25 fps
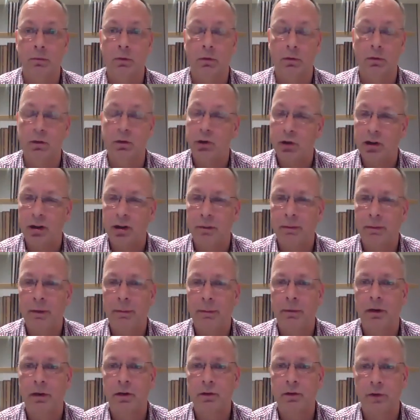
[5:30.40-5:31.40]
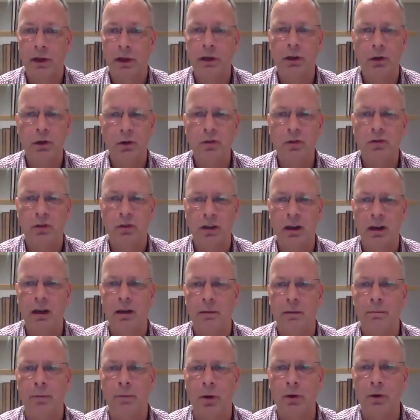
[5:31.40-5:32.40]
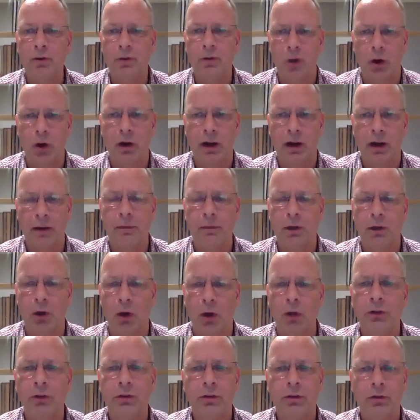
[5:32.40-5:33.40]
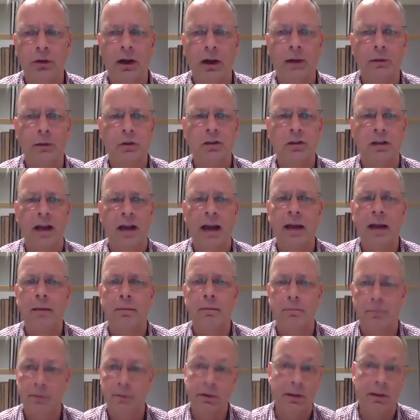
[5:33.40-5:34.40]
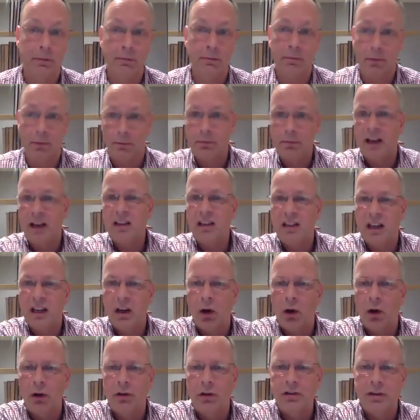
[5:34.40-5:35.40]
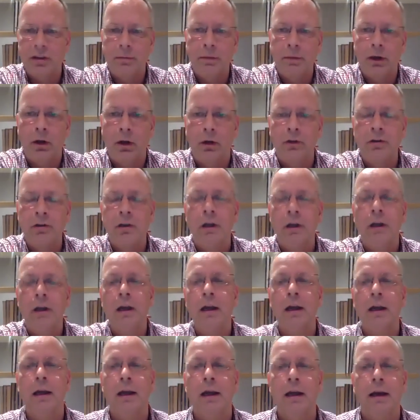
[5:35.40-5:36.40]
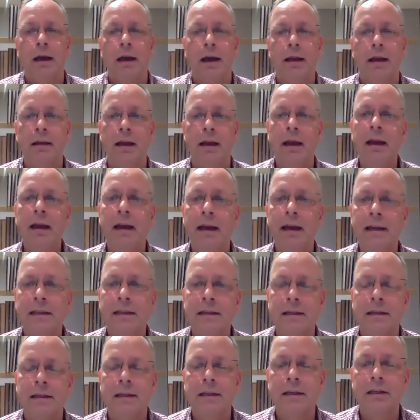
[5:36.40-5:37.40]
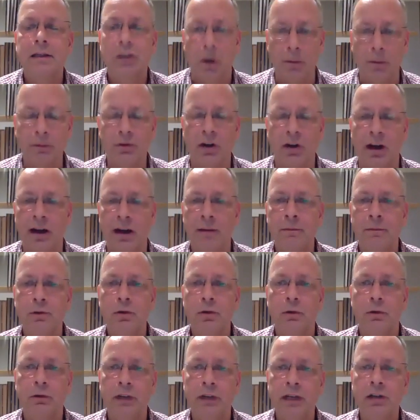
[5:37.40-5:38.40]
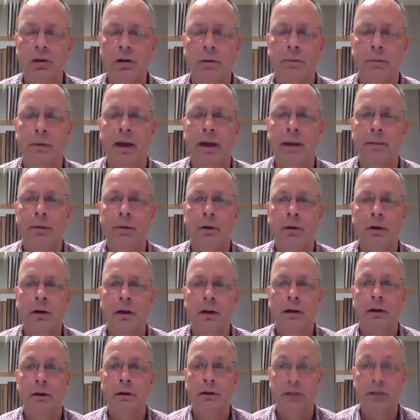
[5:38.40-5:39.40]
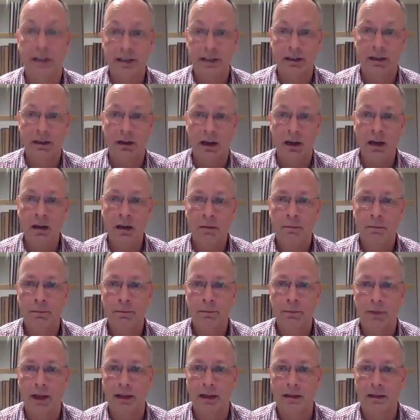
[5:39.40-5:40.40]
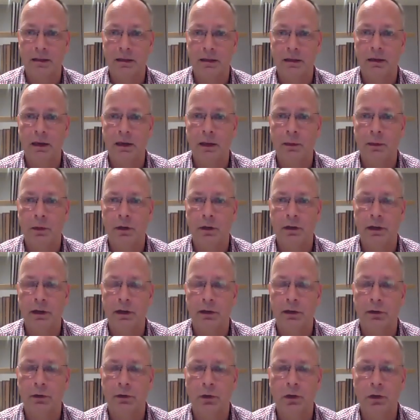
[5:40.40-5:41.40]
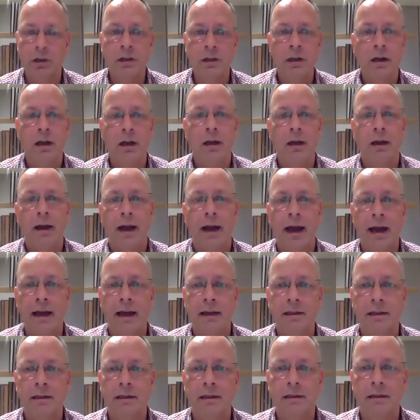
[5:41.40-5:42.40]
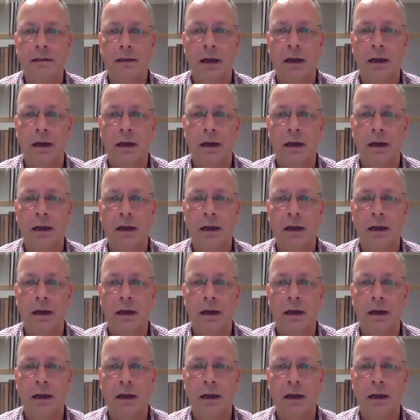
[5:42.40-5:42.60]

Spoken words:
junior people as well, usually postdoc and beyond, I would say, with PhD holders and beyond. And they get some time to read your paper critically. That's the key word here, of course, and